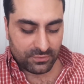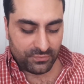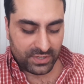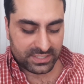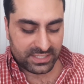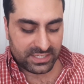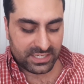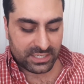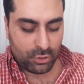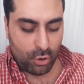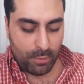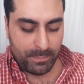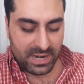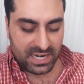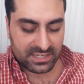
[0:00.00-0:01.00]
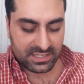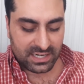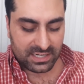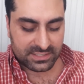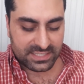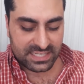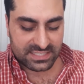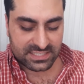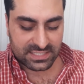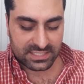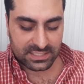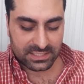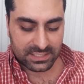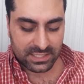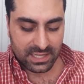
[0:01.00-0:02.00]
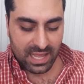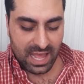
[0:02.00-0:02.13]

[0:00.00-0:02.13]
Federico Bernardeschi